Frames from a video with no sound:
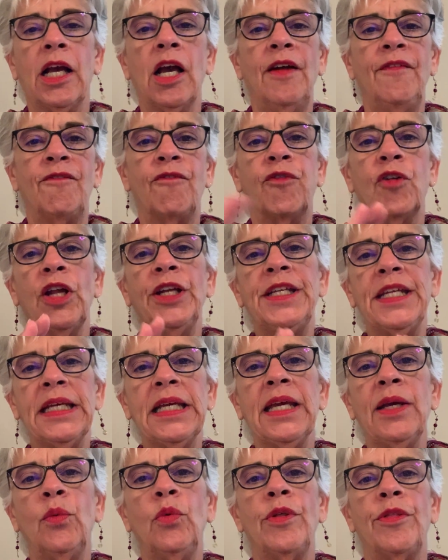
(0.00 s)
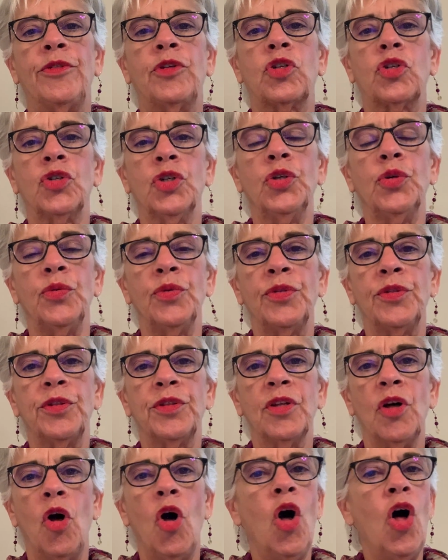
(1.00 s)
confronting it with
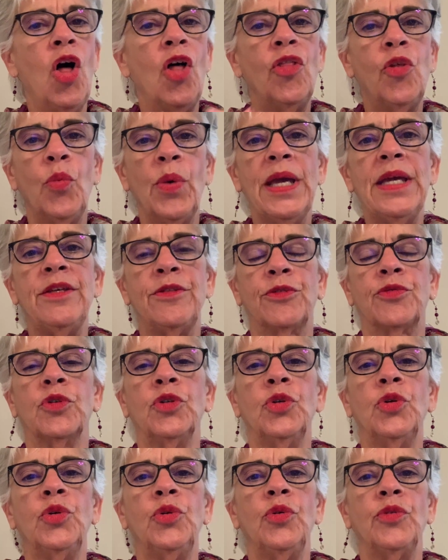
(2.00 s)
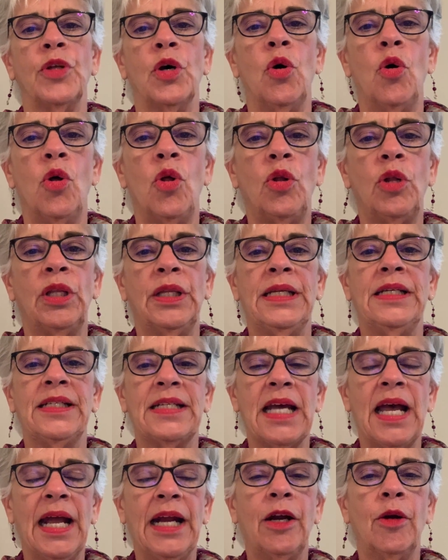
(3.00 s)
truth all the way through the whole
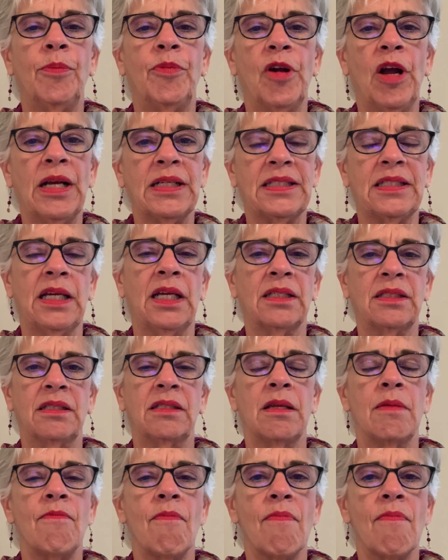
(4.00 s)
entire process.